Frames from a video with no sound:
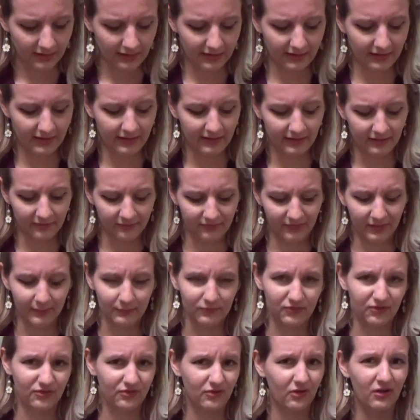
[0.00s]
and I'm
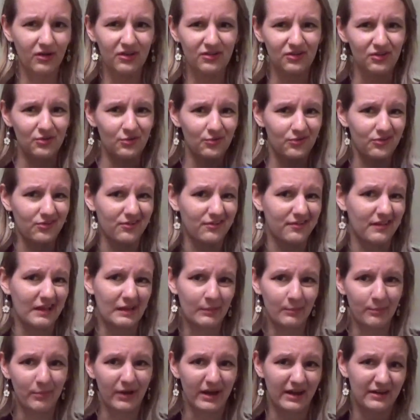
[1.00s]
just going to use the
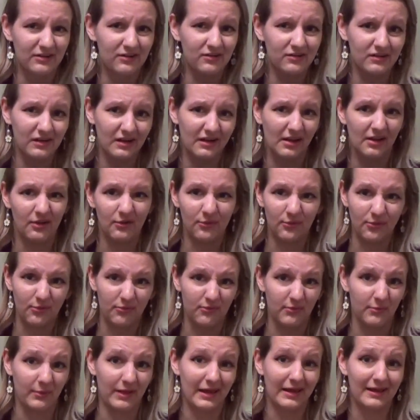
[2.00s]
same pattern that I use
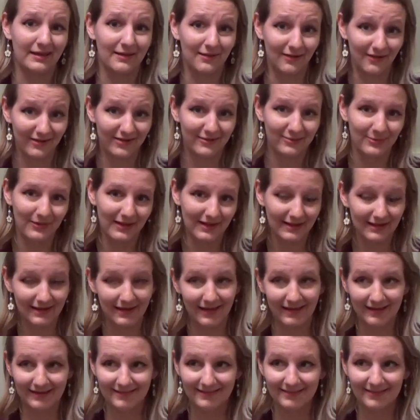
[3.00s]
for my cosplay
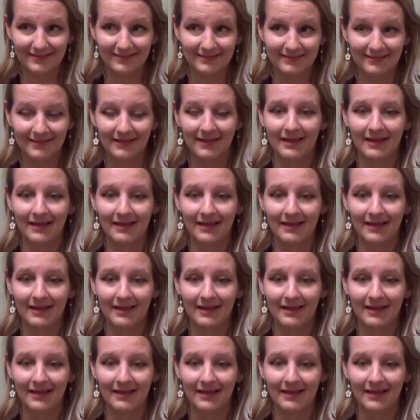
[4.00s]
leggings